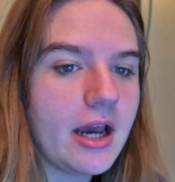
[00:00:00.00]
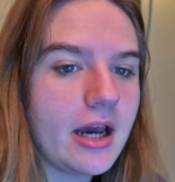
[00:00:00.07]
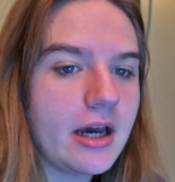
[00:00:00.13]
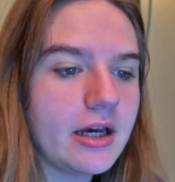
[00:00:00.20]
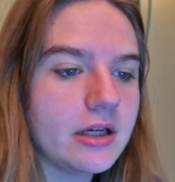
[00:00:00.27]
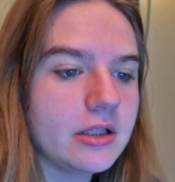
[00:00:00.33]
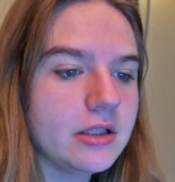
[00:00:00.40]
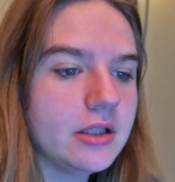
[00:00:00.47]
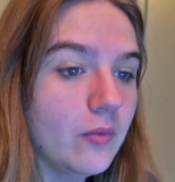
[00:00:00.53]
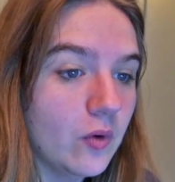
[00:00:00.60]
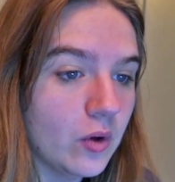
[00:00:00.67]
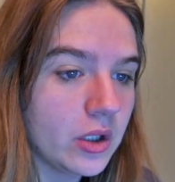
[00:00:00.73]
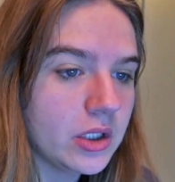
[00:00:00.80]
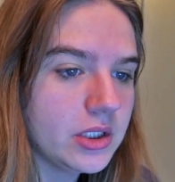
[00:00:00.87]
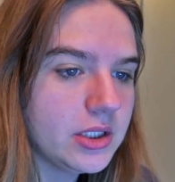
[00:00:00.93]
add
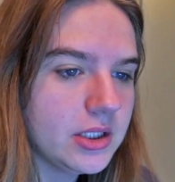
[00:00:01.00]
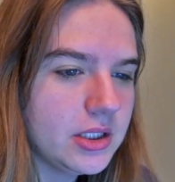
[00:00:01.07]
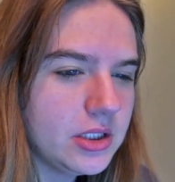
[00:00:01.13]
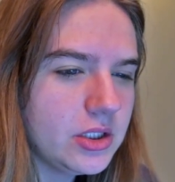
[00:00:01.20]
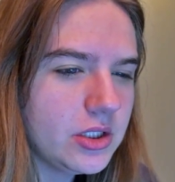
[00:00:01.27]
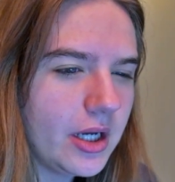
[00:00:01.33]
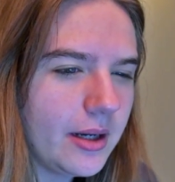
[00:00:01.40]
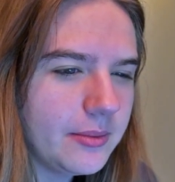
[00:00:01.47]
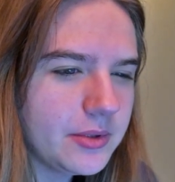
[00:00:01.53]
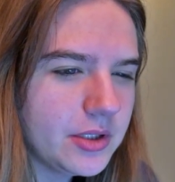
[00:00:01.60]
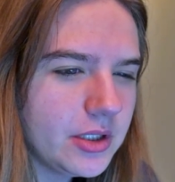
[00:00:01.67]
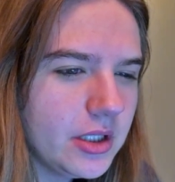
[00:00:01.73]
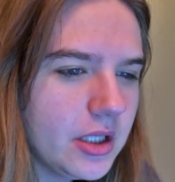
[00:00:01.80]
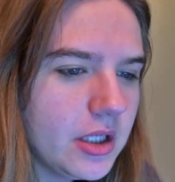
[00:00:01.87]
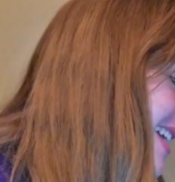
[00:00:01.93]
more to this
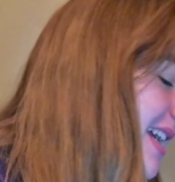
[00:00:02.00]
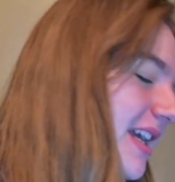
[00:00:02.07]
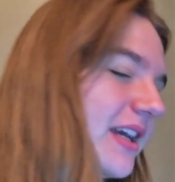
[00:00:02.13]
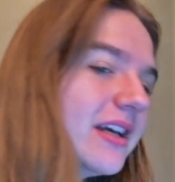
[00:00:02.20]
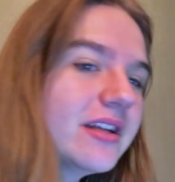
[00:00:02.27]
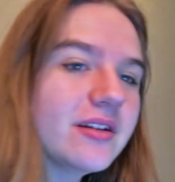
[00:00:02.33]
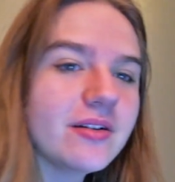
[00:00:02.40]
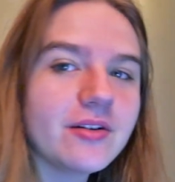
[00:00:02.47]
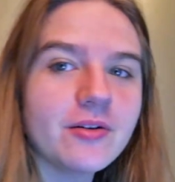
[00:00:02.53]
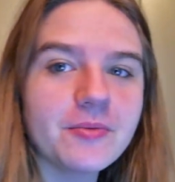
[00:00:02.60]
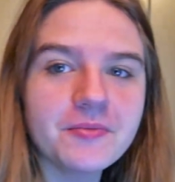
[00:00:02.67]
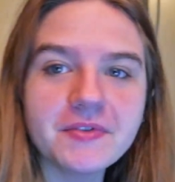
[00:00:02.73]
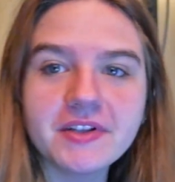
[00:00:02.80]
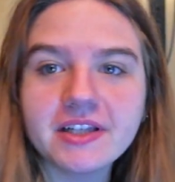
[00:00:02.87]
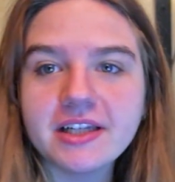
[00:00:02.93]
chapter and
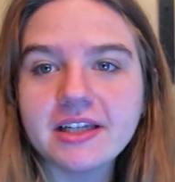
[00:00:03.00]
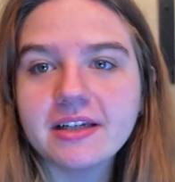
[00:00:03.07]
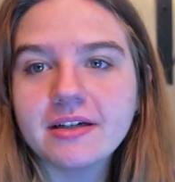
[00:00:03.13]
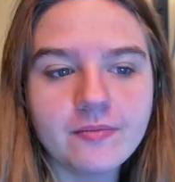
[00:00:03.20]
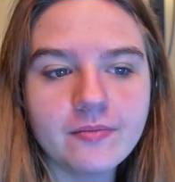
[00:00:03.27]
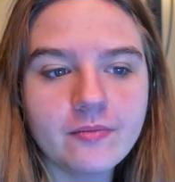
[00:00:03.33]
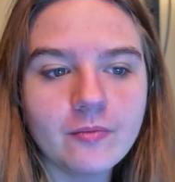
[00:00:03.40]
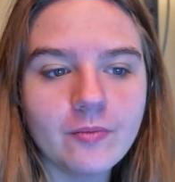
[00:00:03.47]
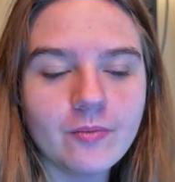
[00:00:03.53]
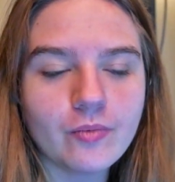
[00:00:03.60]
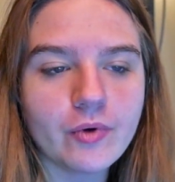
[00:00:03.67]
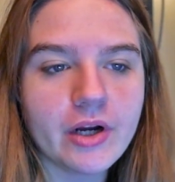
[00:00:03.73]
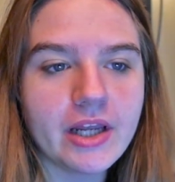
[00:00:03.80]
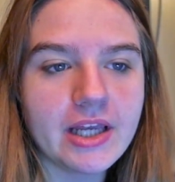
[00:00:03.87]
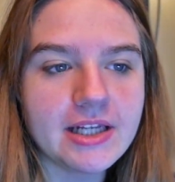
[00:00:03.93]
hopefully
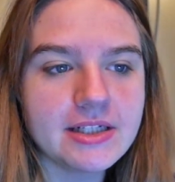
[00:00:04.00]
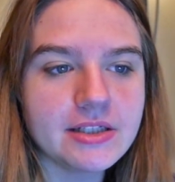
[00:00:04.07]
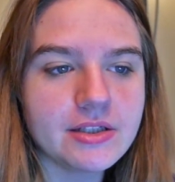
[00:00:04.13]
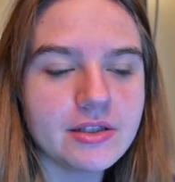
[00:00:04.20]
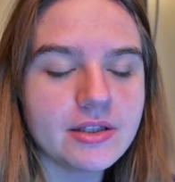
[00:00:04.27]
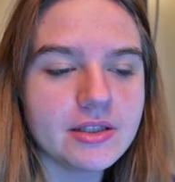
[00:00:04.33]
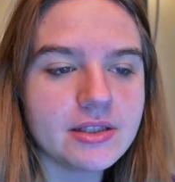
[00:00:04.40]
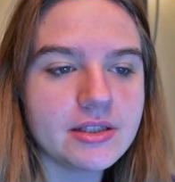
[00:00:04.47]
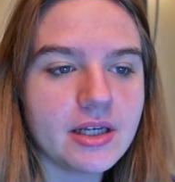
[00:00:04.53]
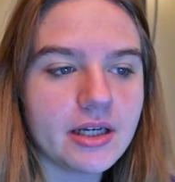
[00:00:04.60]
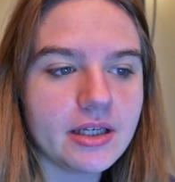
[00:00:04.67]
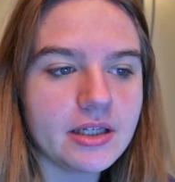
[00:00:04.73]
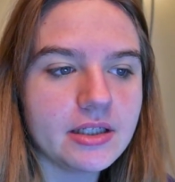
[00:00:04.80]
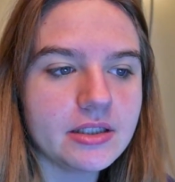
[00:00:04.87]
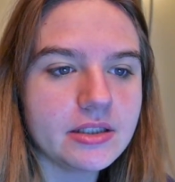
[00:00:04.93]
break into the
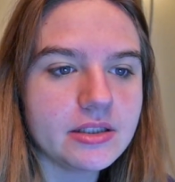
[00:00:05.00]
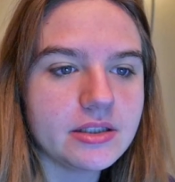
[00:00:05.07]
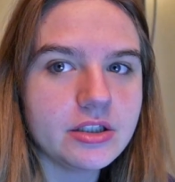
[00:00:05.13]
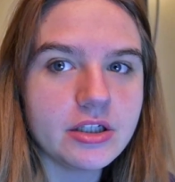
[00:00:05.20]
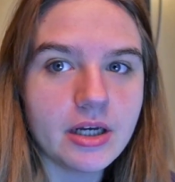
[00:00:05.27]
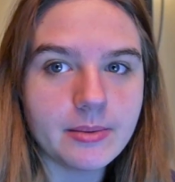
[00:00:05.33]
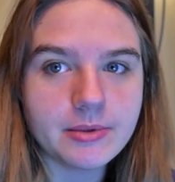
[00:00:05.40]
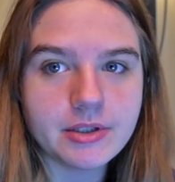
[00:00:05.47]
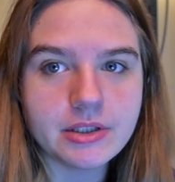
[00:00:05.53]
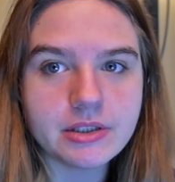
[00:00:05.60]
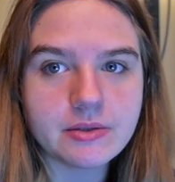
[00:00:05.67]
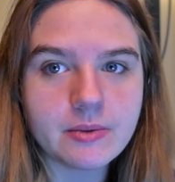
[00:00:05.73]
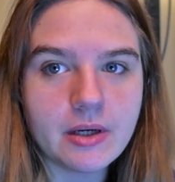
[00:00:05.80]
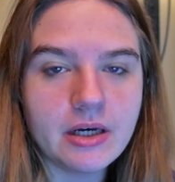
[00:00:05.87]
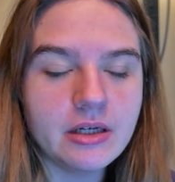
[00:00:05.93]
second chapter
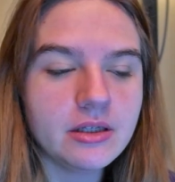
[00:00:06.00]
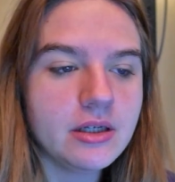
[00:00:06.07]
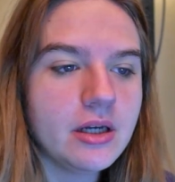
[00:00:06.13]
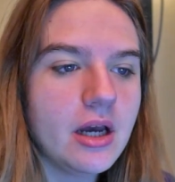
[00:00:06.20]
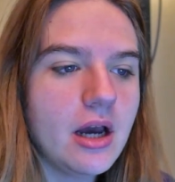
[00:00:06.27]
as well.